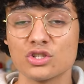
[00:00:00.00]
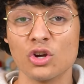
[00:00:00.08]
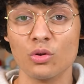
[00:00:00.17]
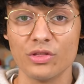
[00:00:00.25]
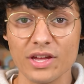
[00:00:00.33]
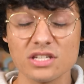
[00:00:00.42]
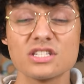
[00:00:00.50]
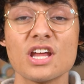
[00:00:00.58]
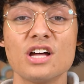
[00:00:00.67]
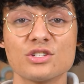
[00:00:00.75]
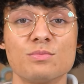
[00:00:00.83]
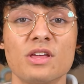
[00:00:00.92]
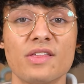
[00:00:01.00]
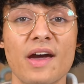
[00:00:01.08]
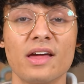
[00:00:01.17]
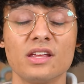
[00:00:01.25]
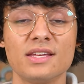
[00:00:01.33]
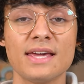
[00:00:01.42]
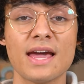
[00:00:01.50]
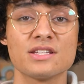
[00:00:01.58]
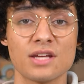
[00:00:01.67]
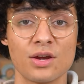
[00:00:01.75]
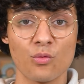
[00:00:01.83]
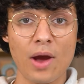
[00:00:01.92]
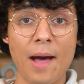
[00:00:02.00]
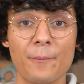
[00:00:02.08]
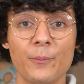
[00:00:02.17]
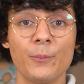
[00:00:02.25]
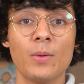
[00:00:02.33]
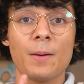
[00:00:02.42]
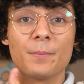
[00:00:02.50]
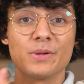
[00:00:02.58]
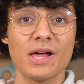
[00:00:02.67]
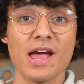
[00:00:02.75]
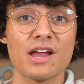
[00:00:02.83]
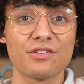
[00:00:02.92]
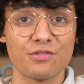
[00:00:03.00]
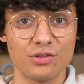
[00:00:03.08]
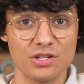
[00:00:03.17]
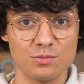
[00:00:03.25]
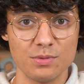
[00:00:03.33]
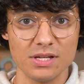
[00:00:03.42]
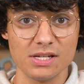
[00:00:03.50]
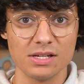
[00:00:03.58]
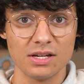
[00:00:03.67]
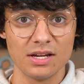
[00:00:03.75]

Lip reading: So this tells me that he has a rap planned for this beat,